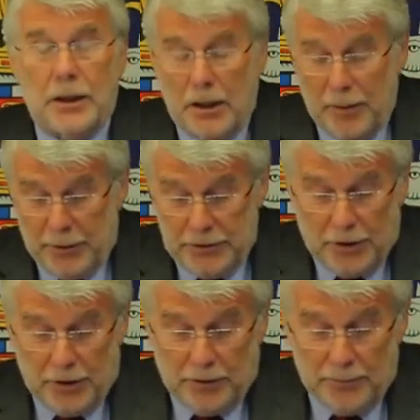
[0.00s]

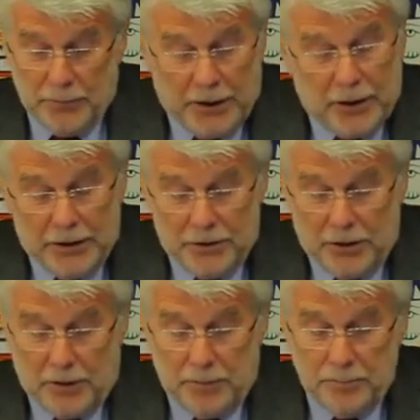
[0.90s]

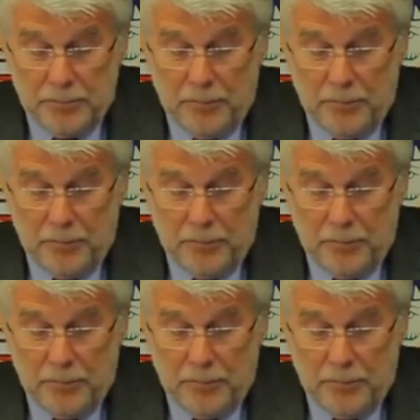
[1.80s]
NIHR.